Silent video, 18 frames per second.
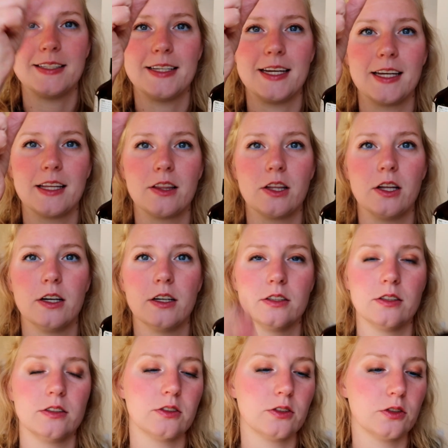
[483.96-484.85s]
take
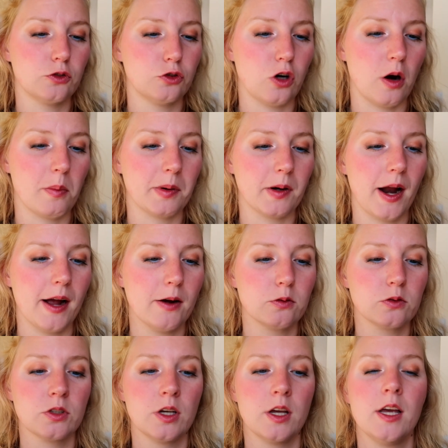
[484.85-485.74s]
the dropper
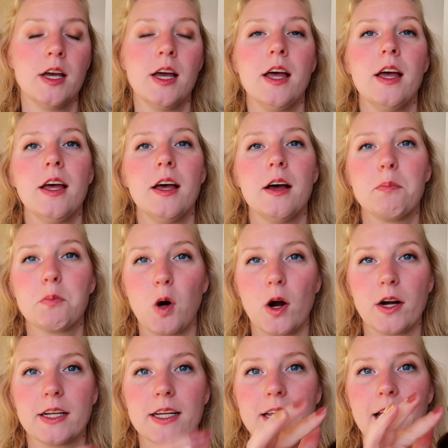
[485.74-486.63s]
out,
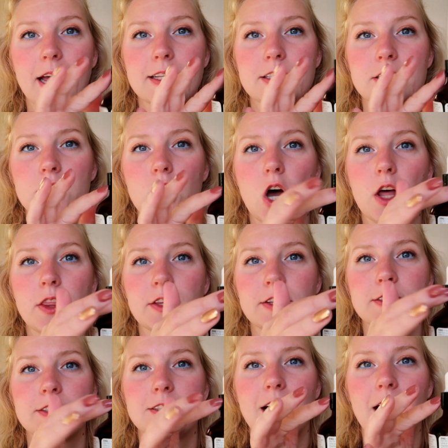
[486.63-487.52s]
product gets on
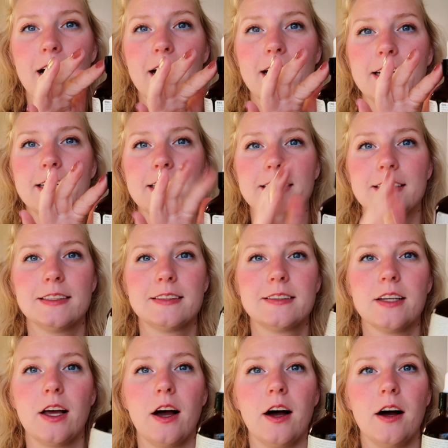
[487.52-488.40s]
the
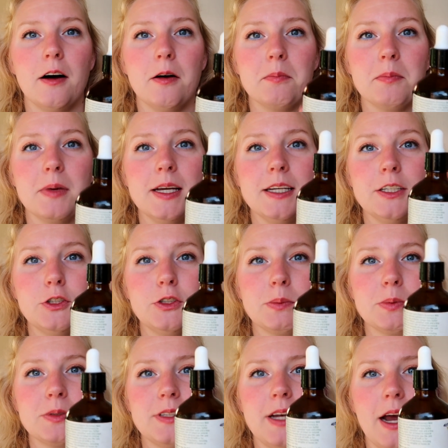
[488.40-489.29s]
sides, it
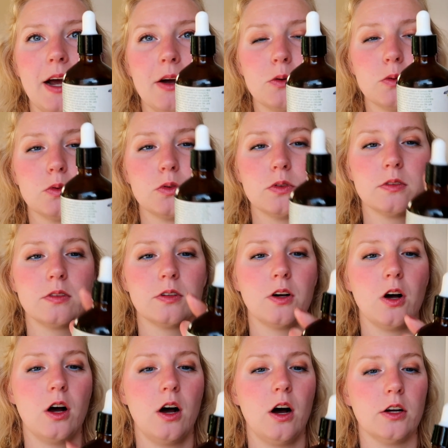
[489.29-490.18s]
drips down
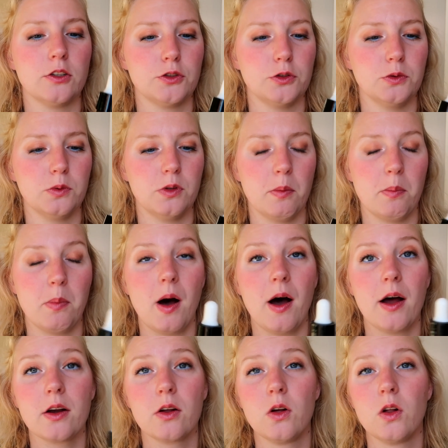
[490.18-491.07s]
onto the
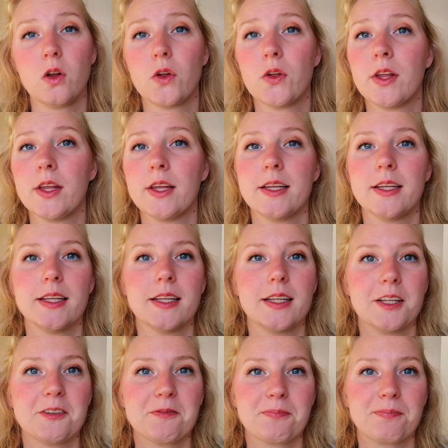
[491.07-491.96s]
bottle,
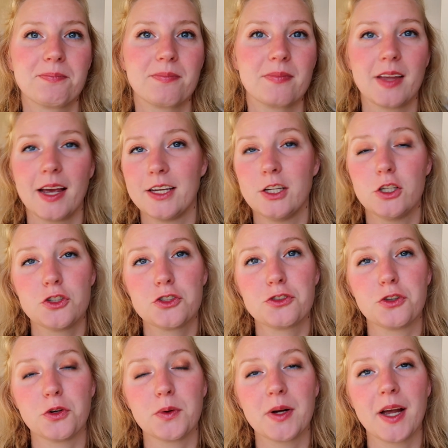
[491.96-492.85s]
and you
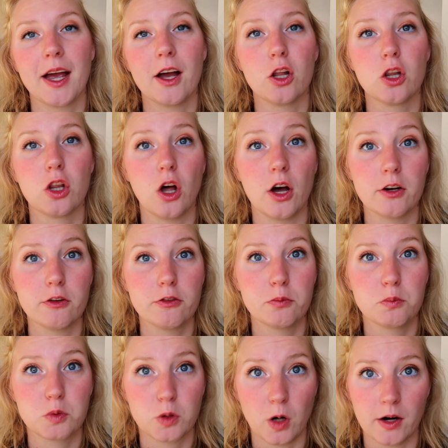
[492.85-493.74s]
just don't get a lot
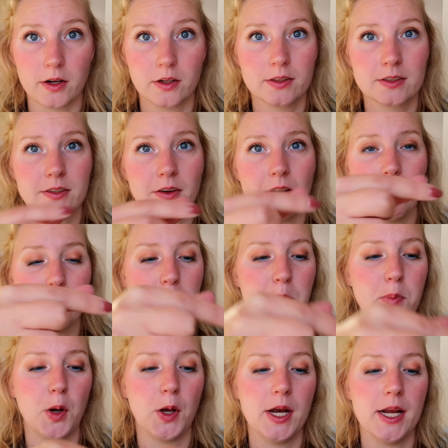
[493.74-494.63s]
of product. So I'm
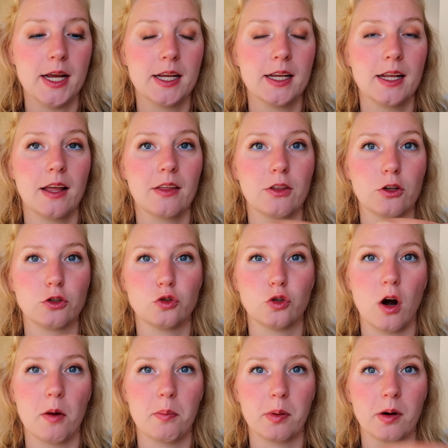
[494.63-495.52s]
putting the
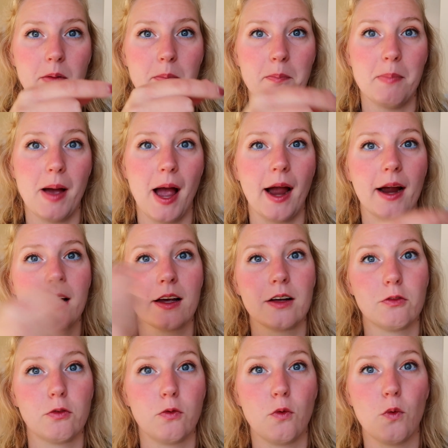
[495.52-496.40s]
dropper back
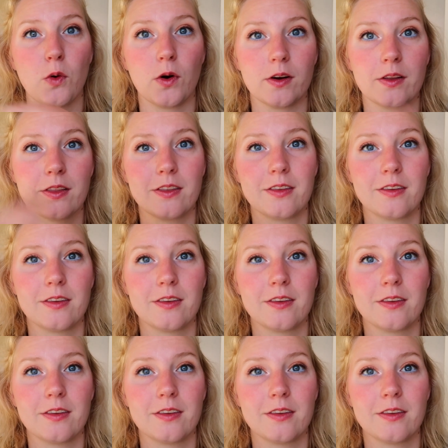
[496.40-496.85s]
and forth